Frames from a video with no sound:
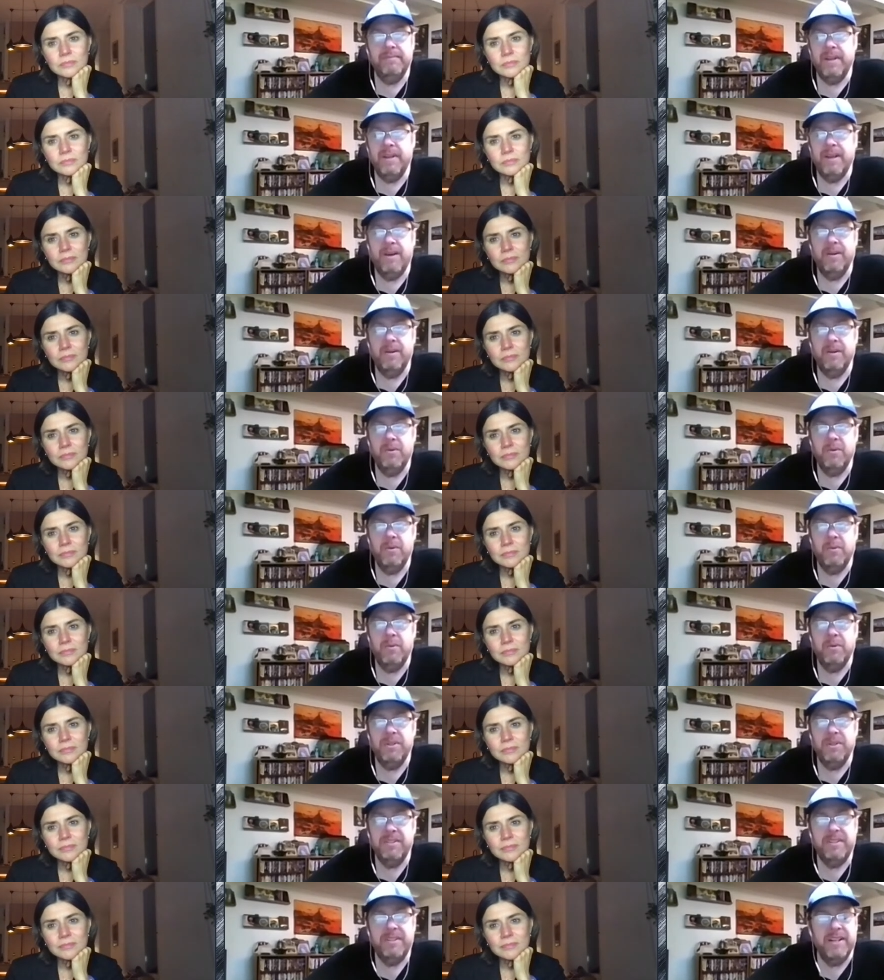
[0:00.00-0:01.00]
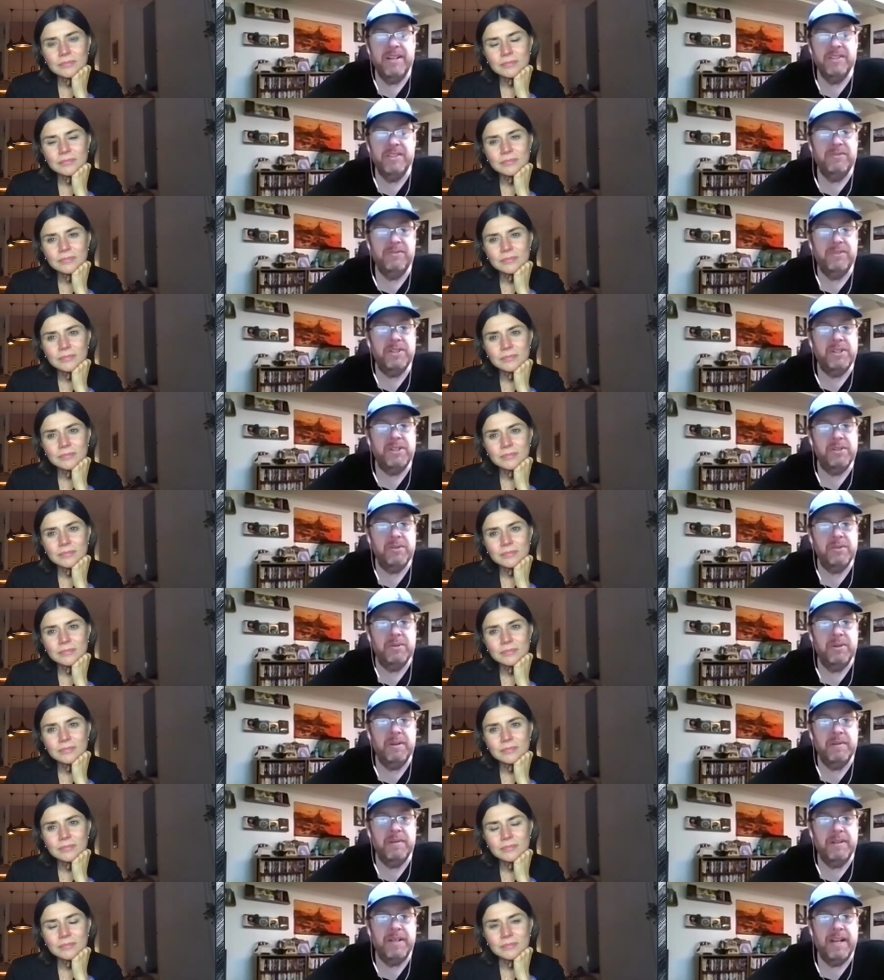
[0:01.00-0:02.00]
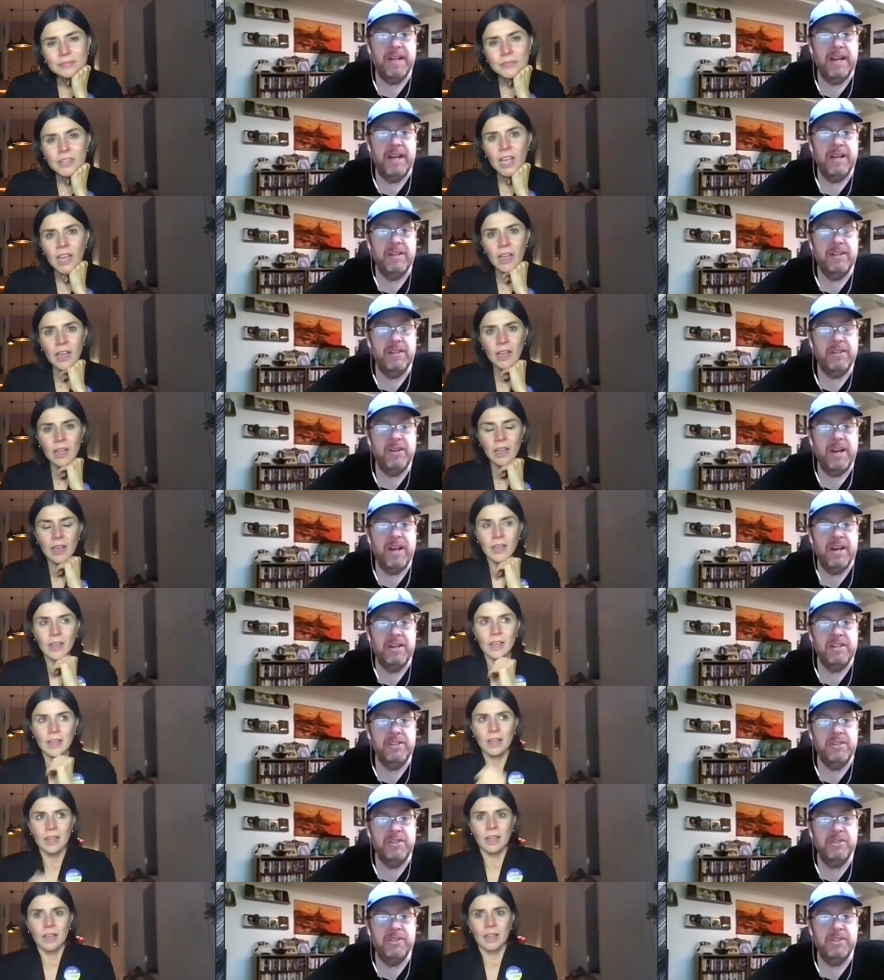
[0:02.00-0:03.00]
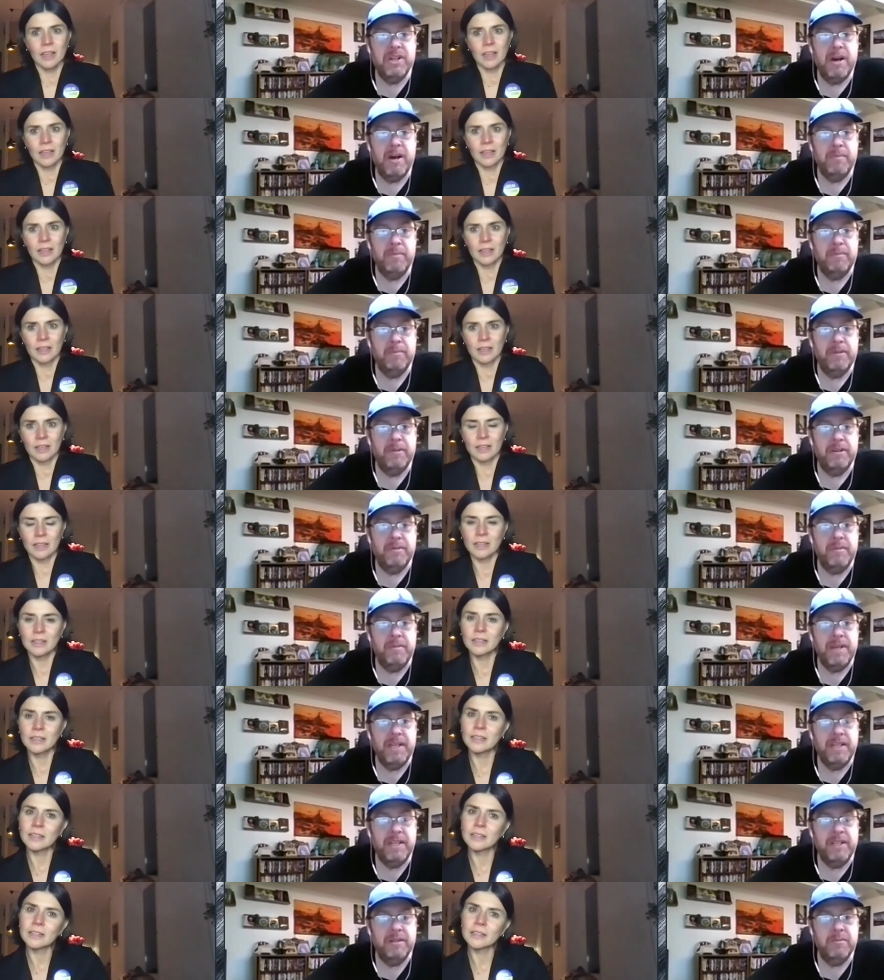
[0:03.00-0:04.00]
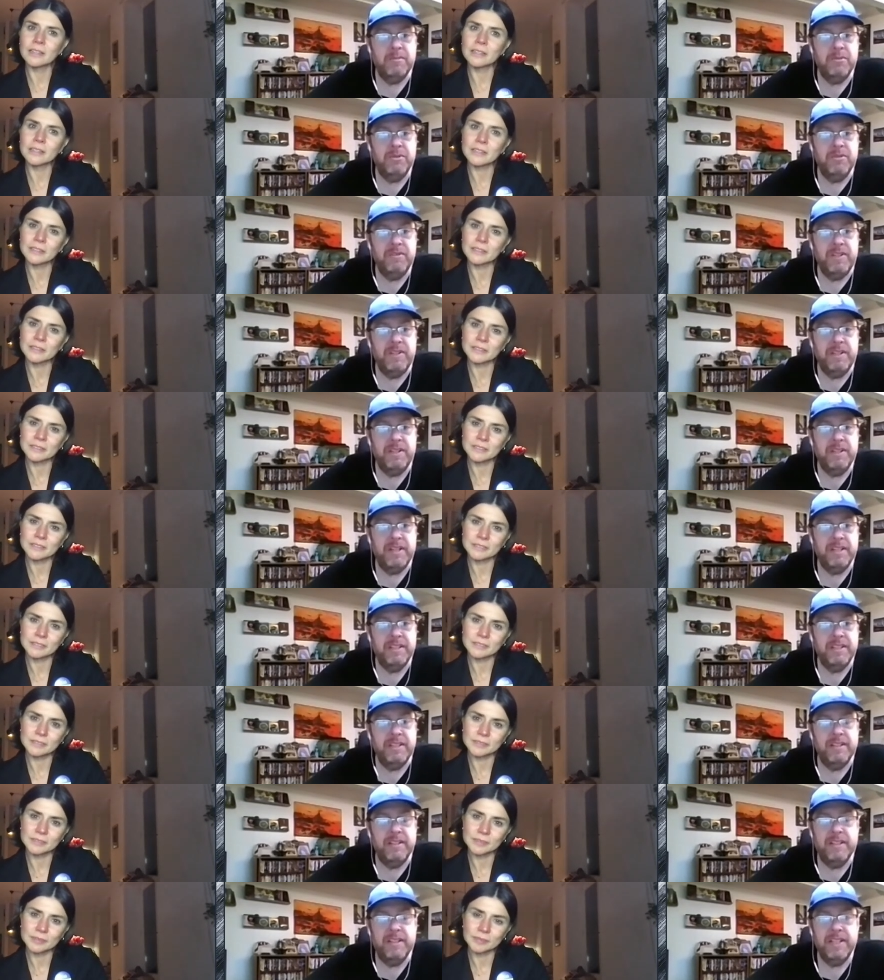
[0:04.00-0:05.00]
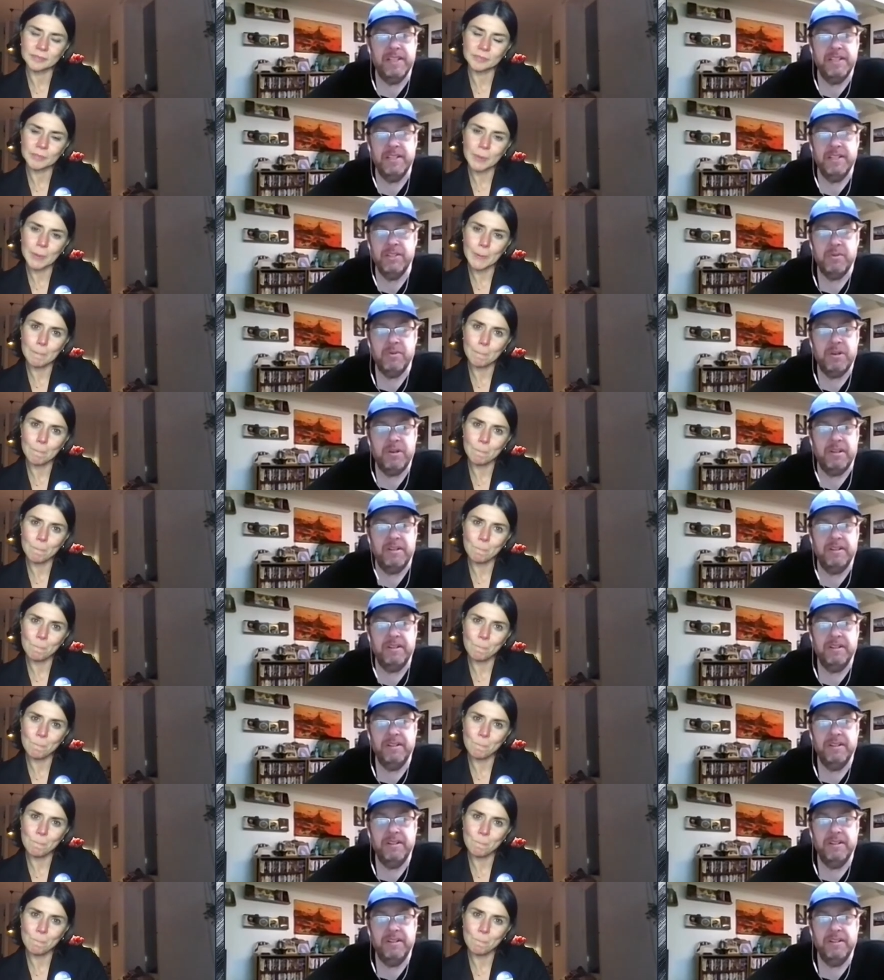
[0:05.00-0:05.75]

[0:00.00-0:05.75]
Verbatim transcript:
Speaker 1: what's next for you? I mean, how do you how do you top uh, making a movie like like this one?